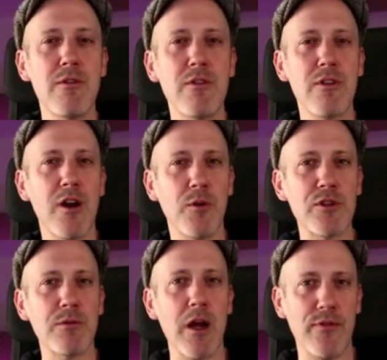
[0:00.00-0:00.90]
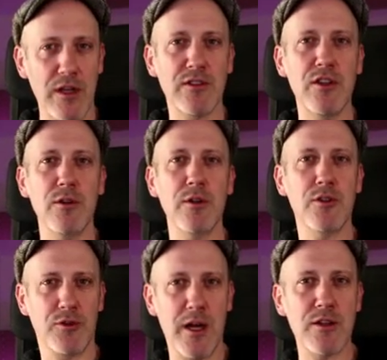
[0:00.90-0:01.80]
thought it was the right thing to do to
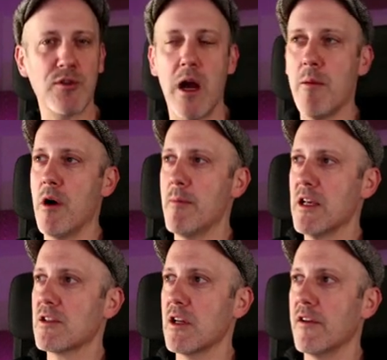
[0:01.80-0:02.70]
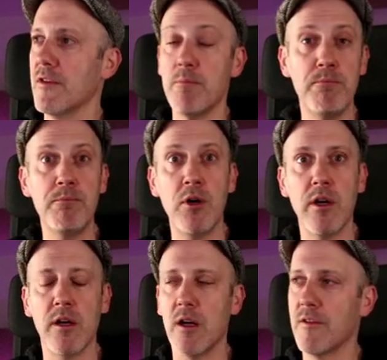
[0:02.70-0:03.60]
transcribe all my stuff and put
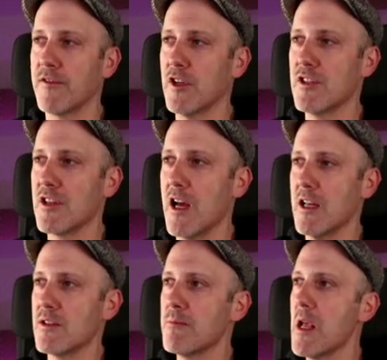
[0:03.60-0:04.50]
it on free sites.